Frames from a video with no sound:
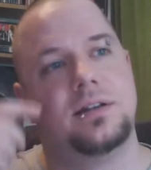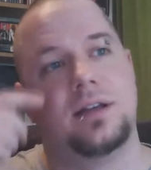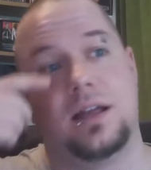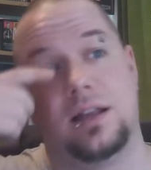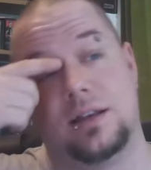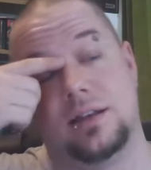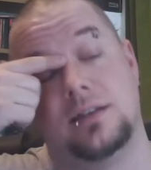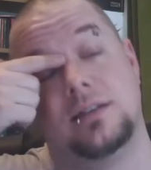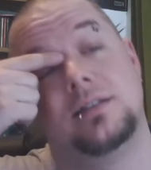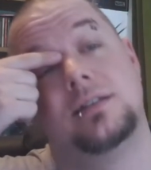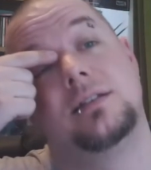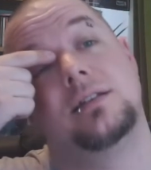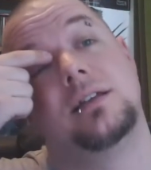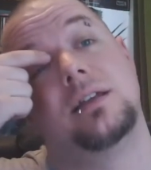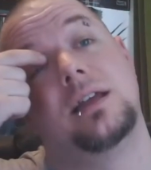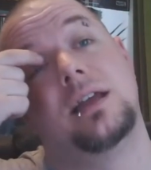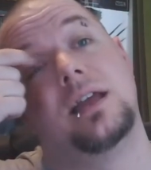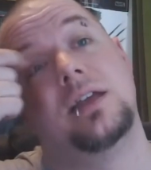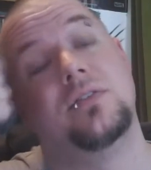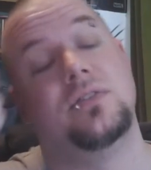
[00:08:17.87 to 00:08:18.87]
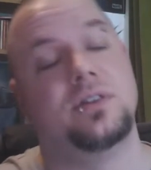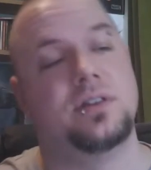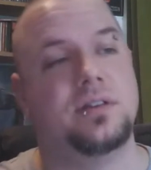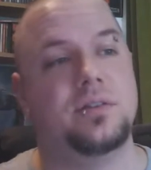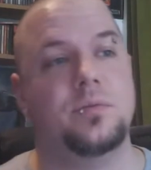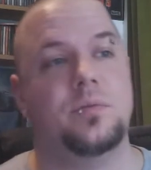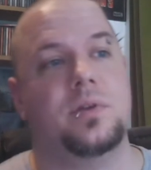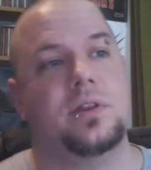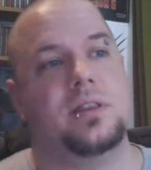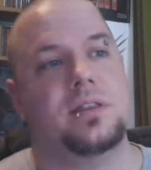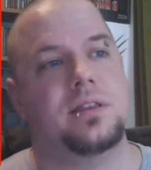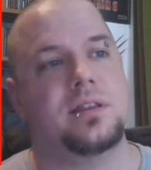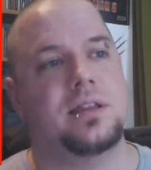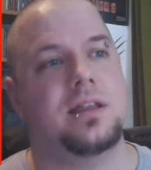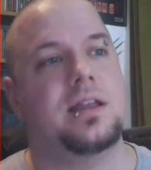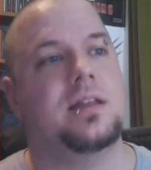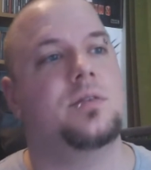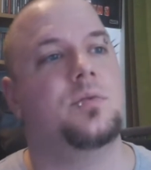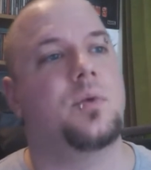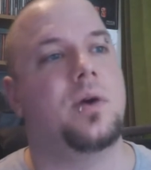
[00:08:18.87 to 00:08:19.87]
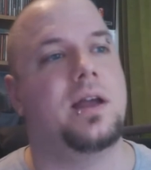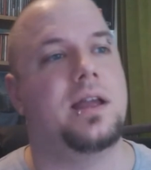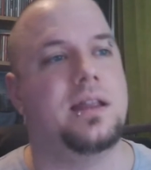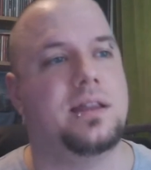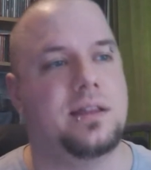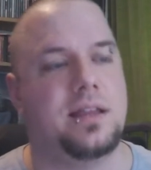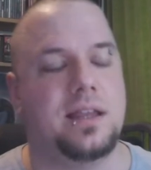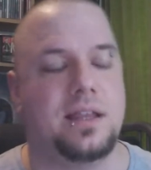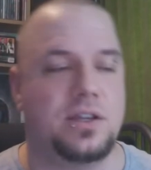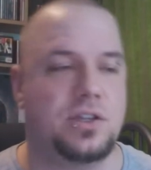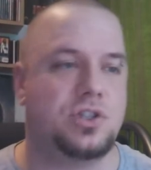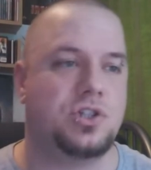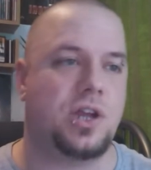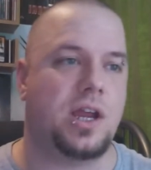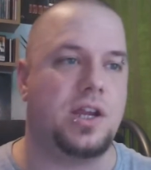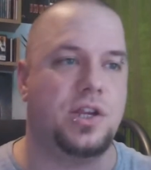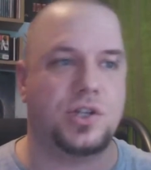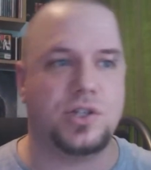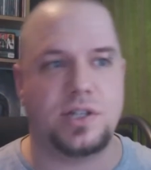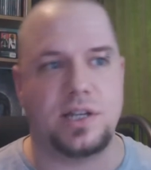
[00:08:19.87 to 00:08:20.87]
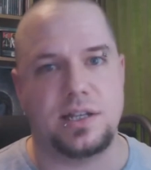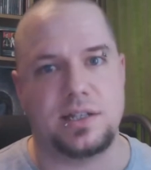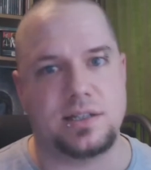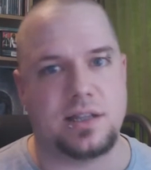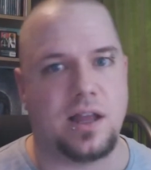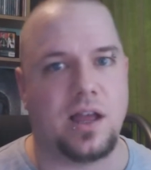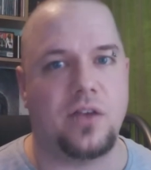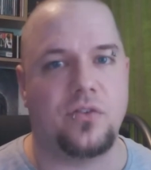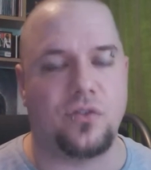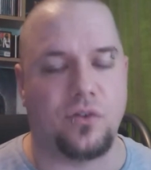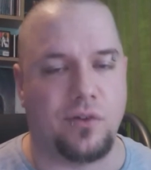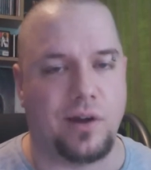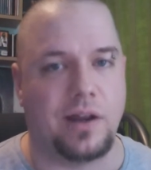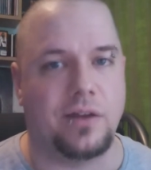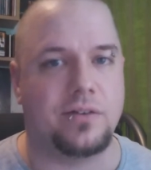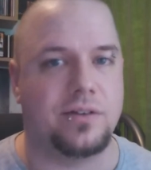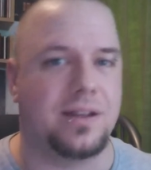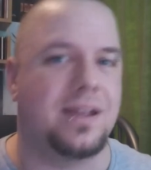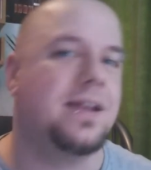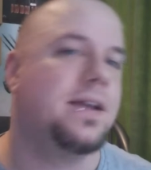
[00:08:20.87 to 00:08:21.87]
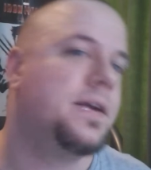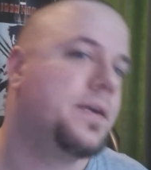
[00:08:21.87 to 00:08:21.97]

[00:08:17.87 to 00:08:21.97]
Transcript: and even with the way that he's changed his life around,